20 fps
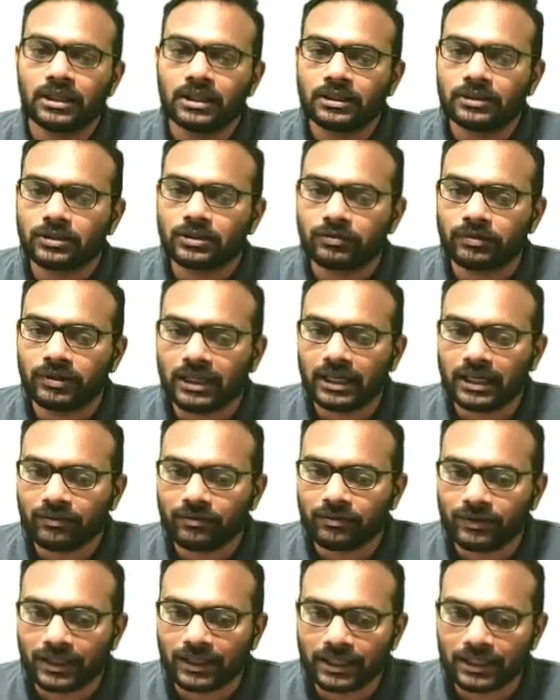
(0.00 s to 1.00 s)
So we have
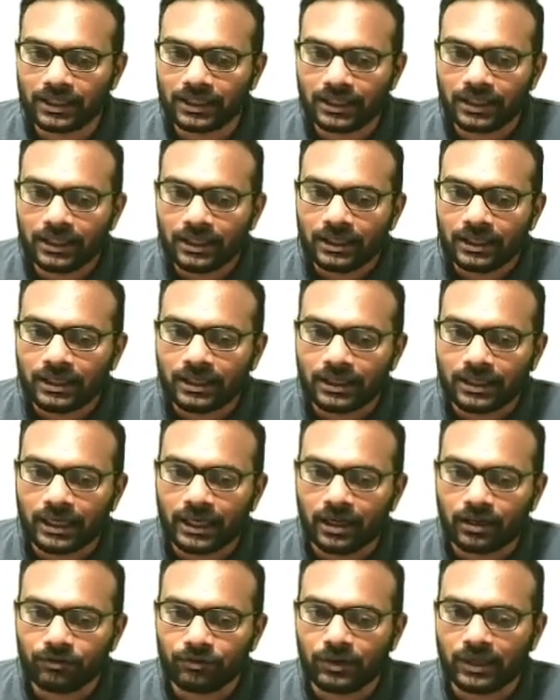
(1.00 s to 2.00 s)
very
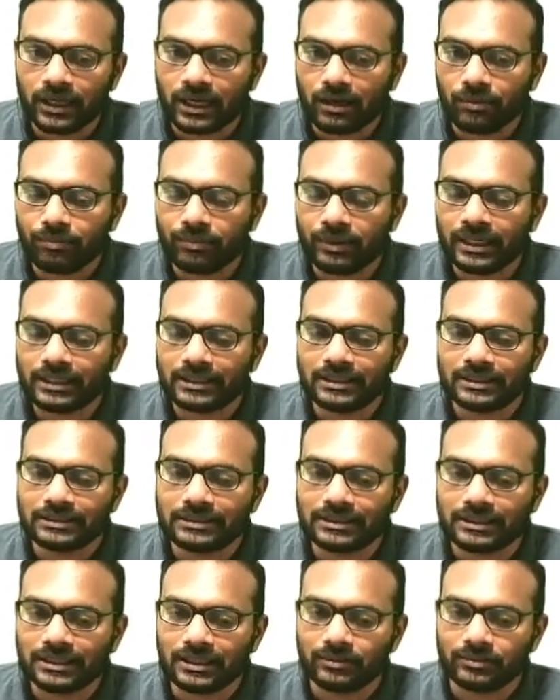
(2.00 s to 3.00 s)
carefully combined these
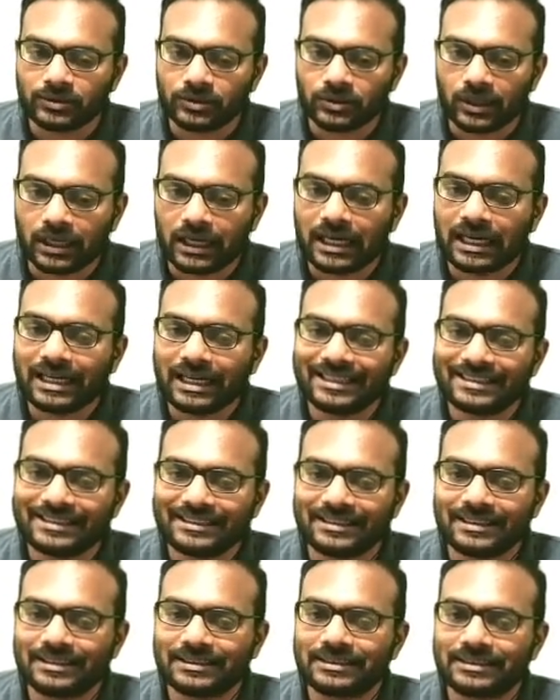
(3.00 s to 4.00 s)
terms or arranged
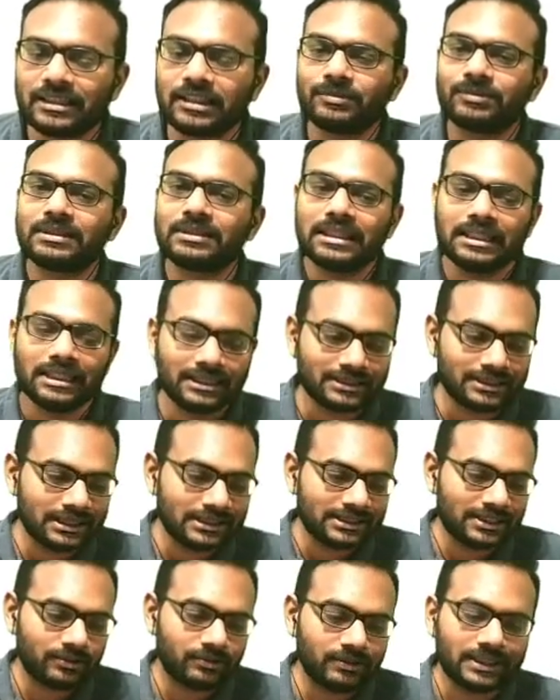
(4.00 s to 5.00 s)
these terms in such a way